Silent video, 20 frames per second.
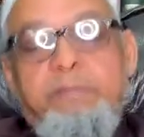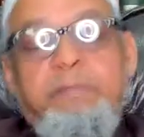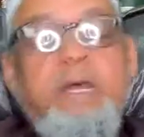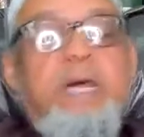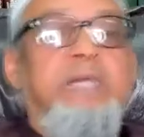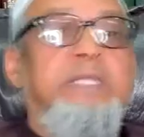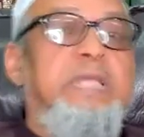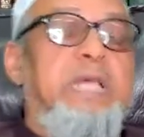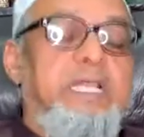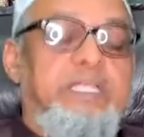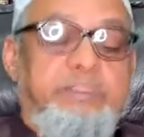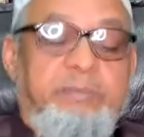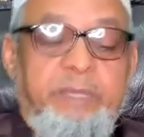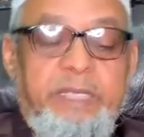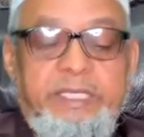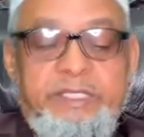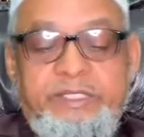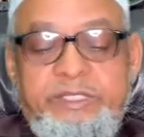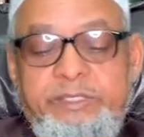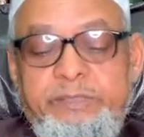bad
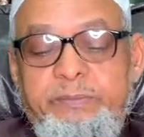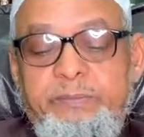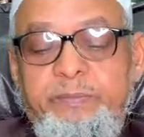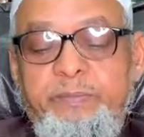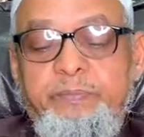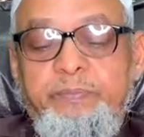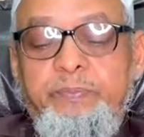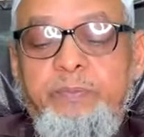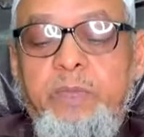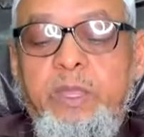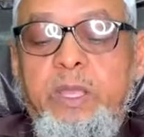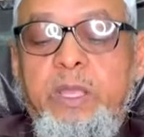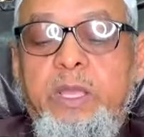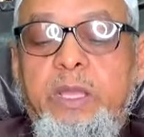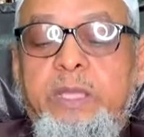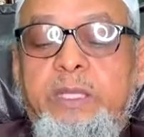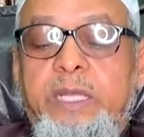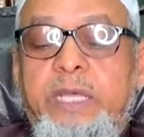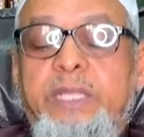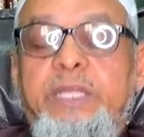aspects,
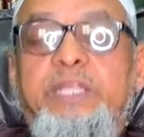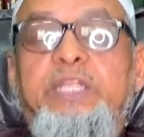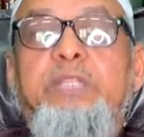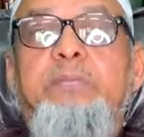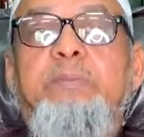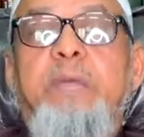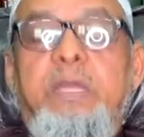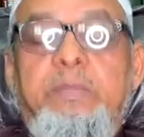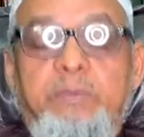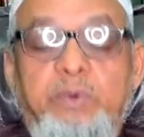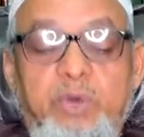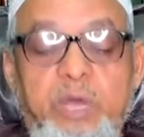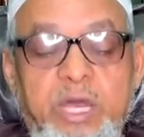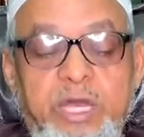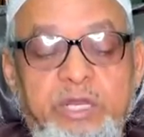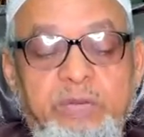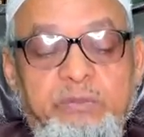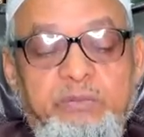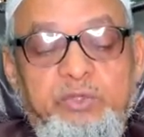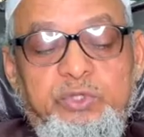narrated by
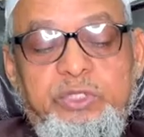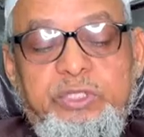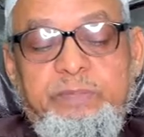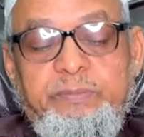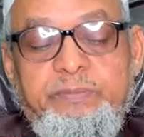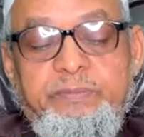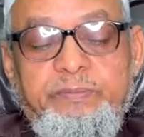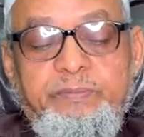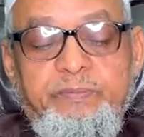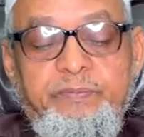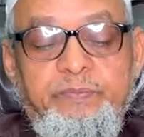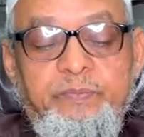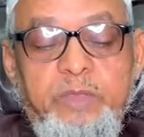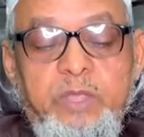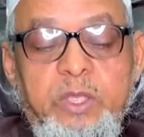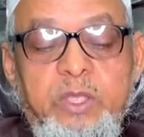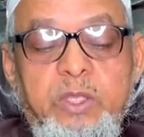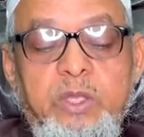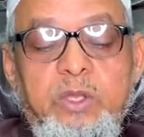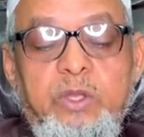Bukhari Muslim.
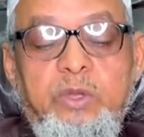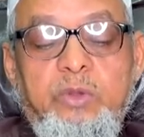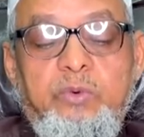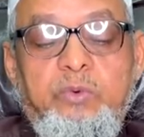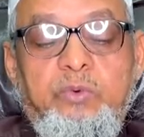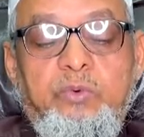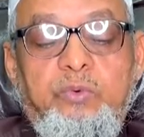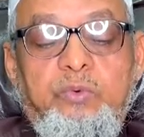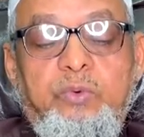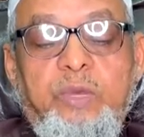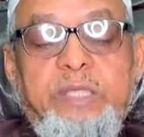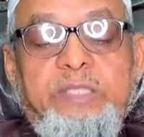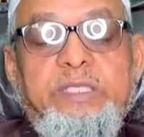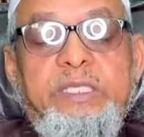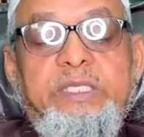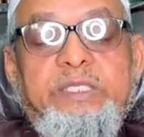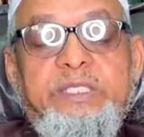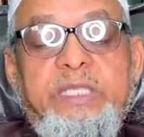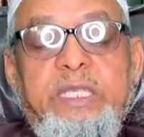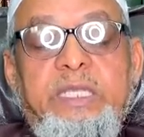What
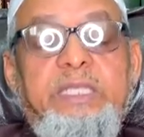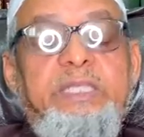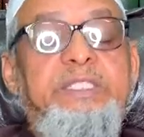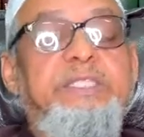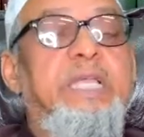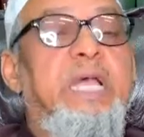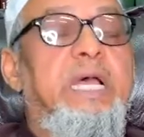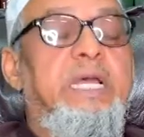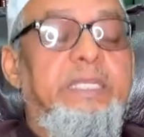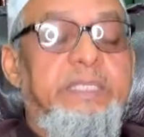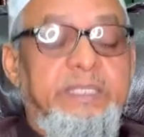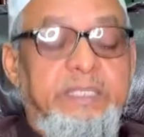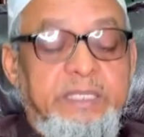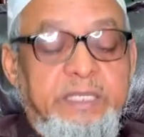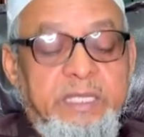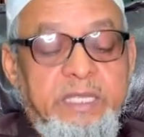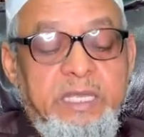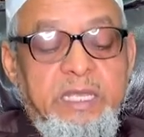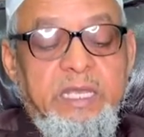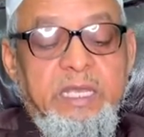is al-ihsan?
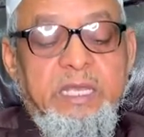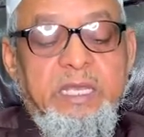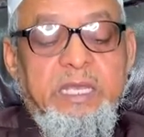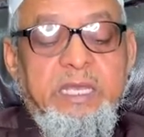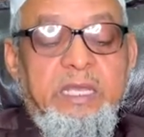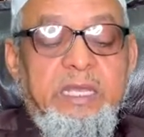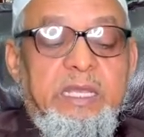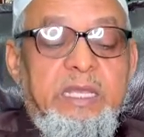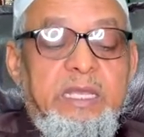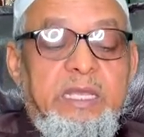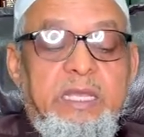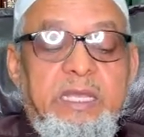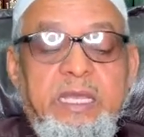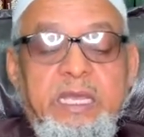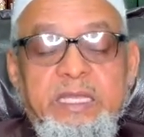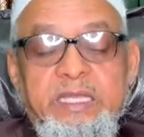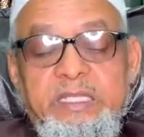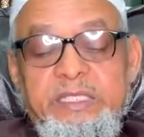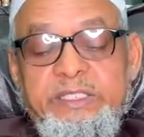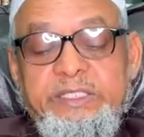
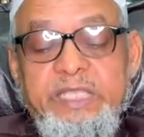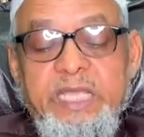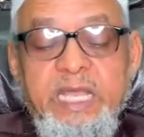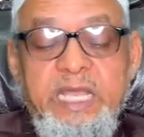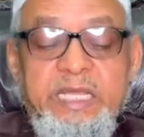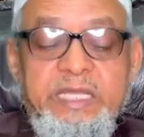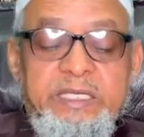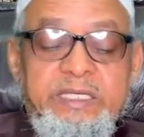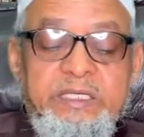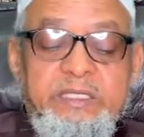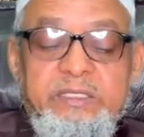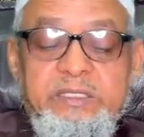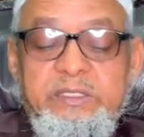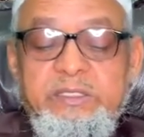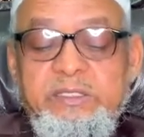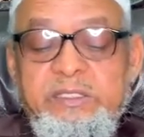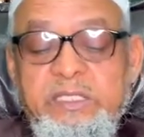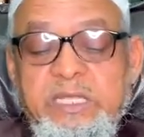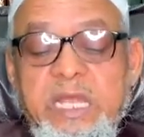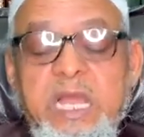Al-Ihsan
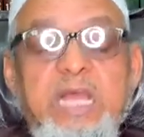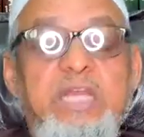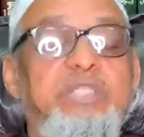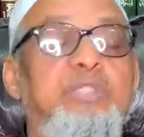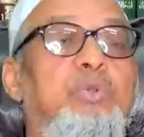has